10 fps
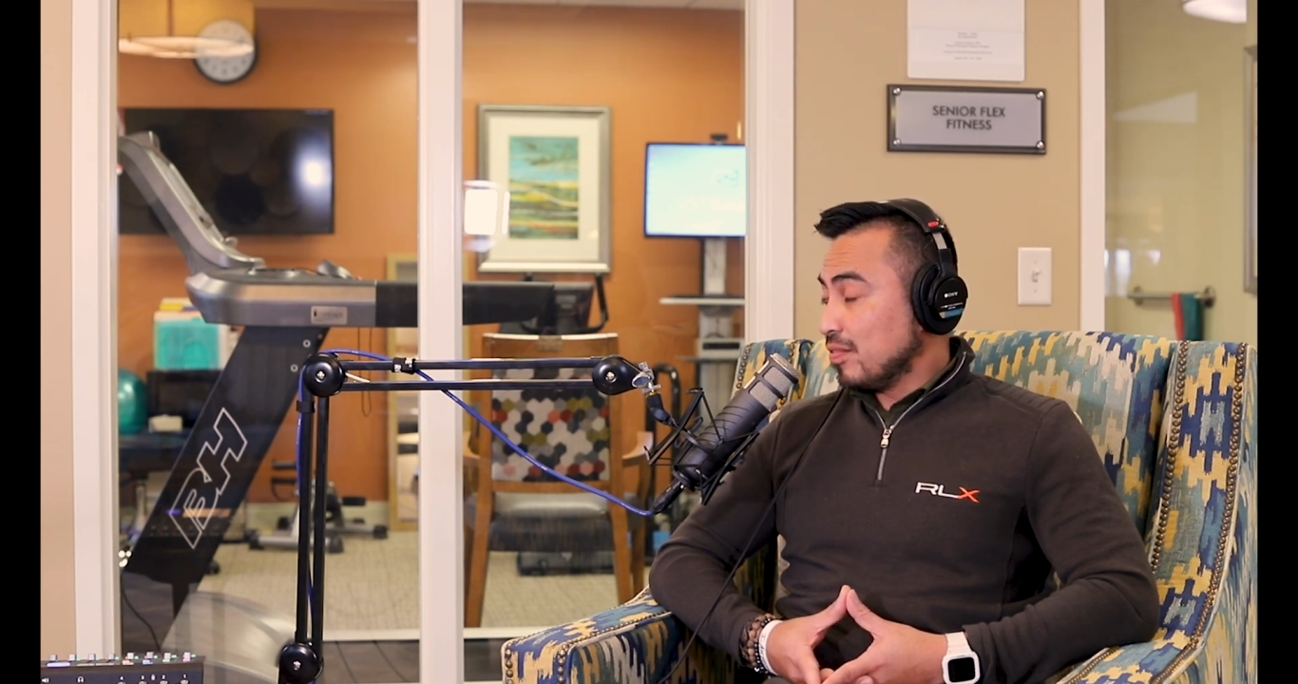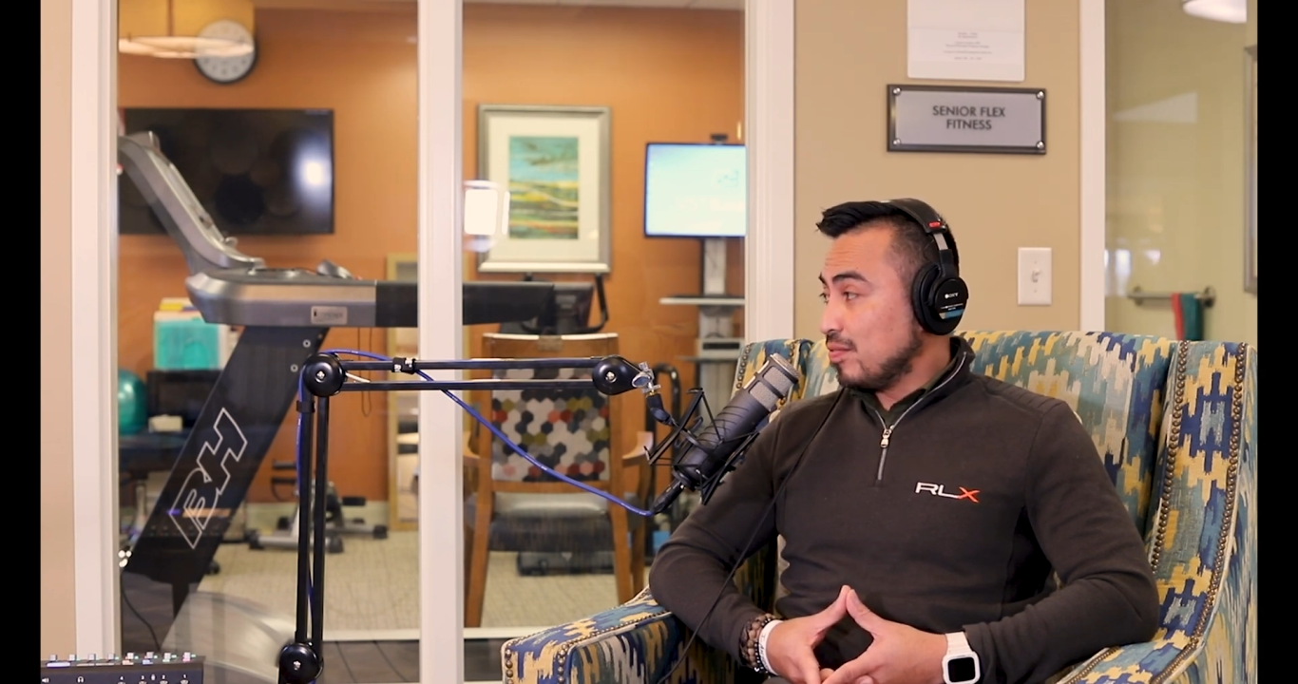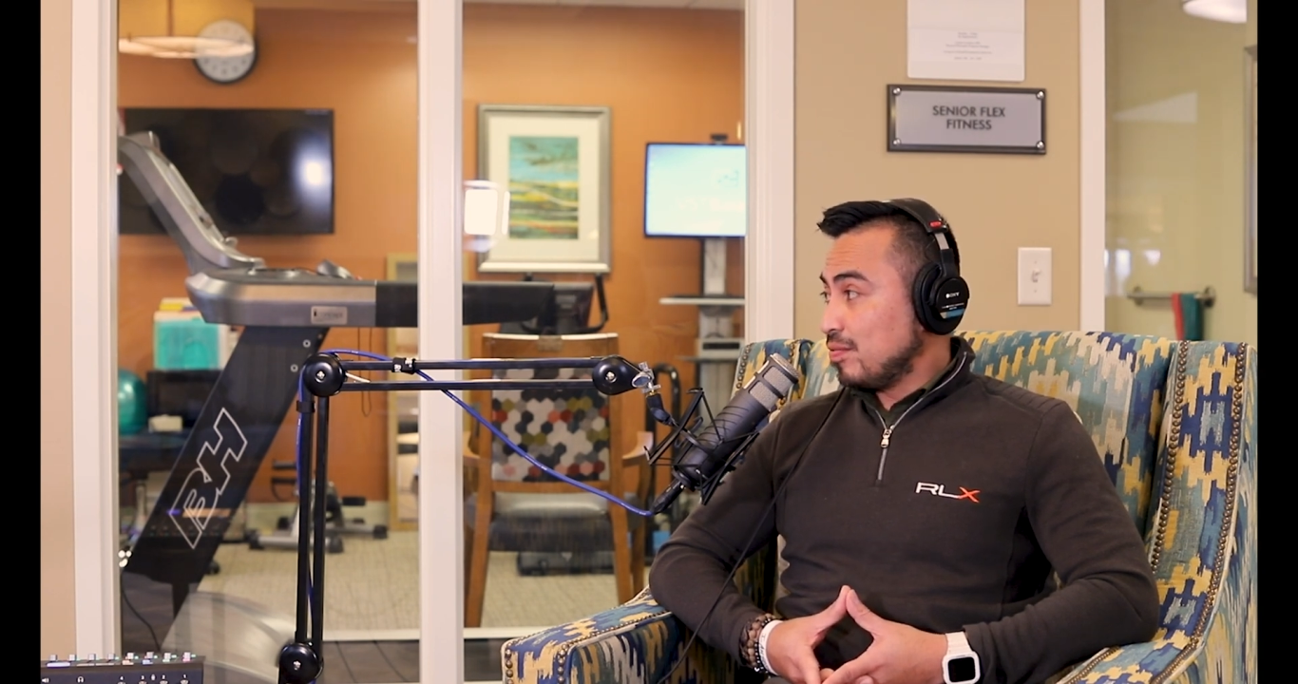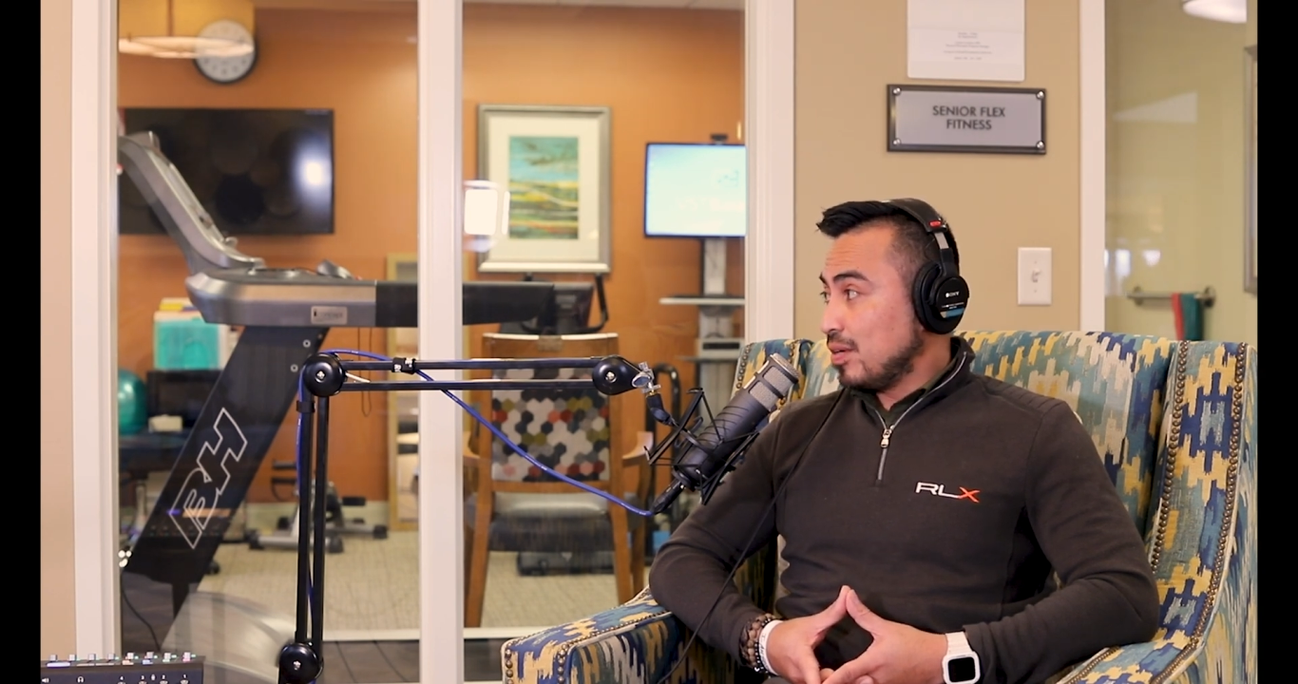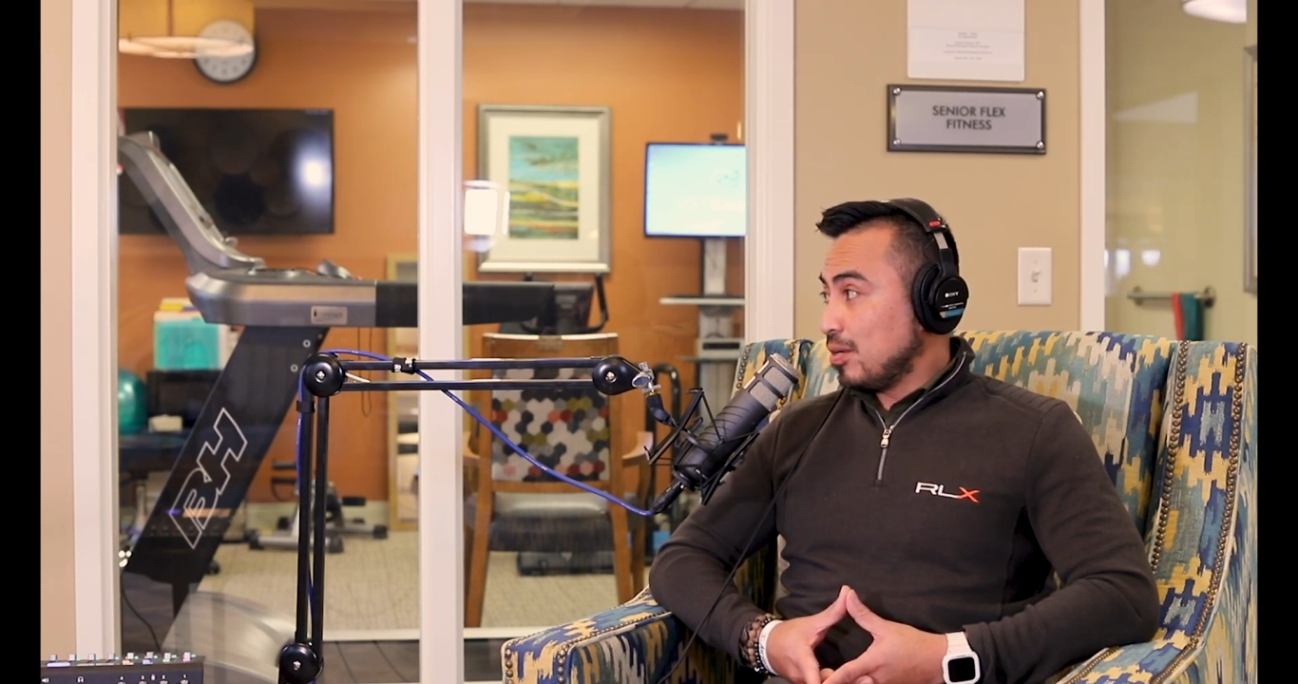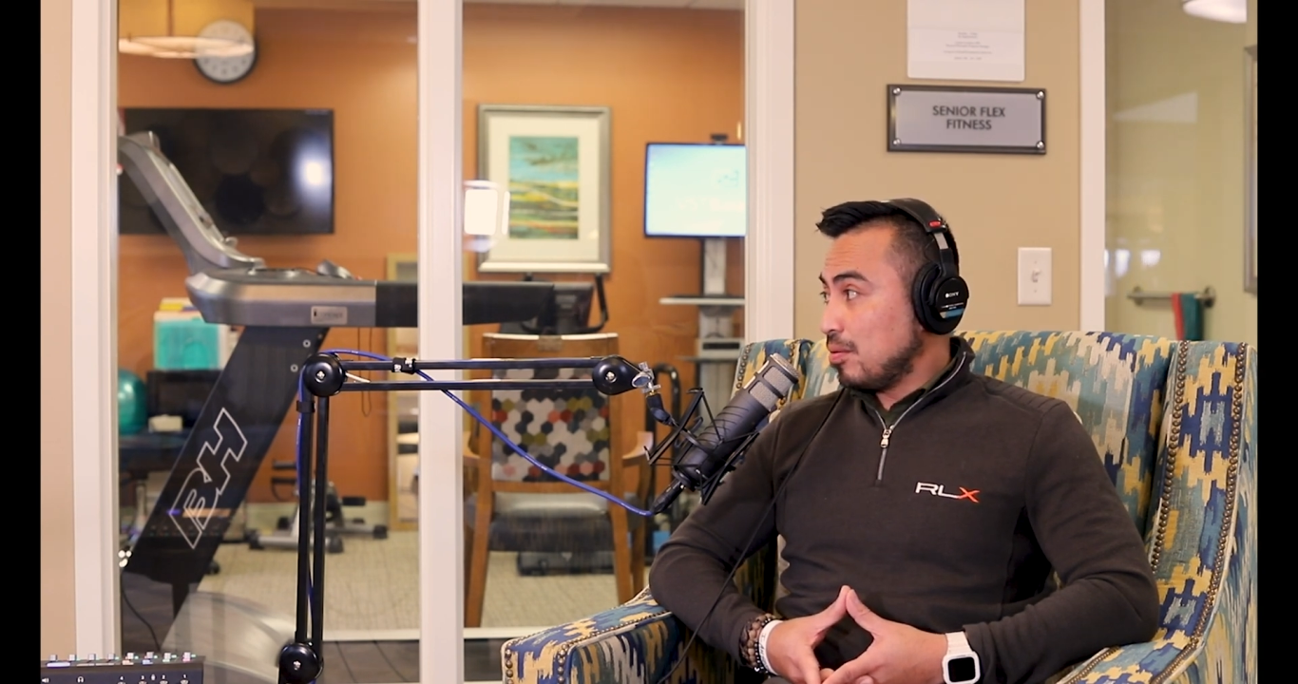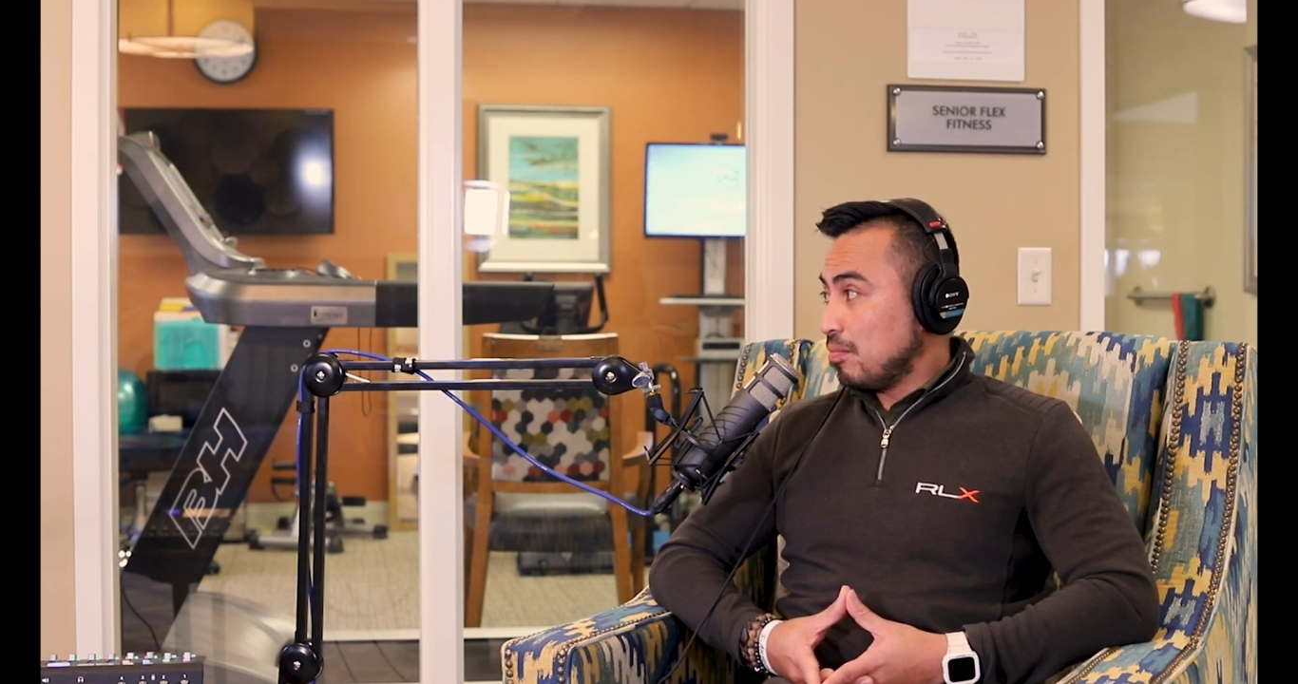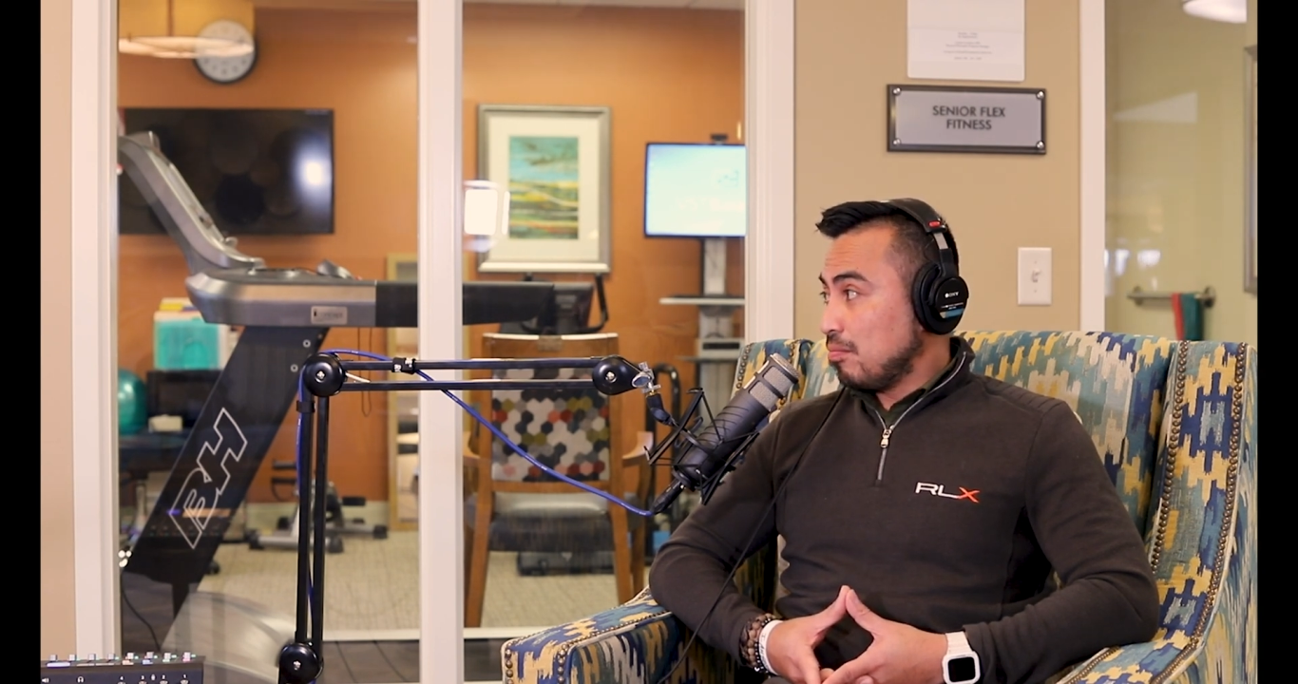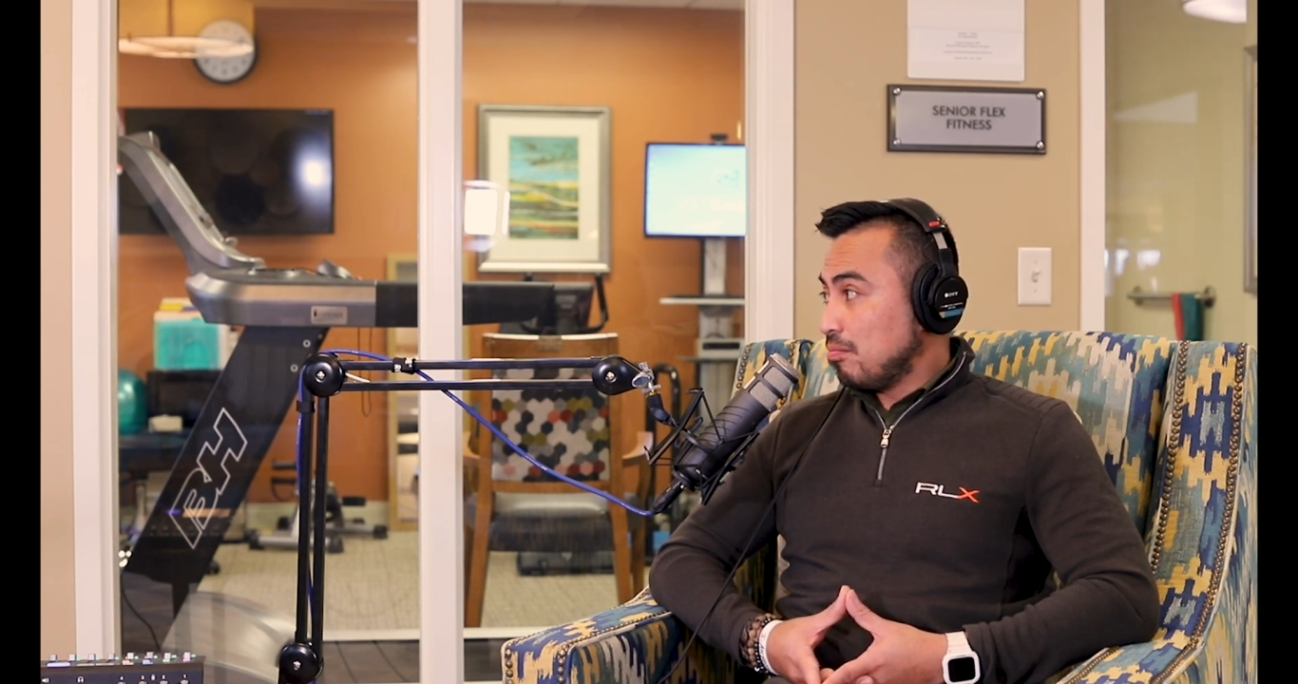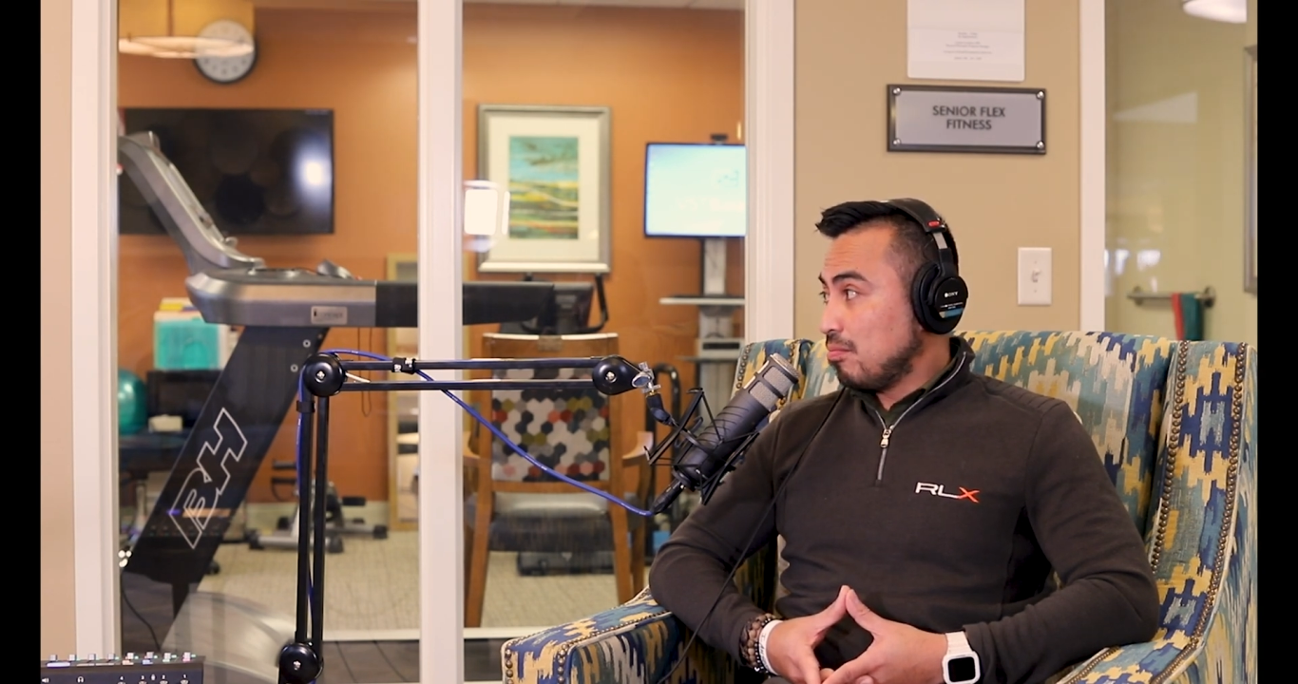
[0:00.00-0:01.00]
of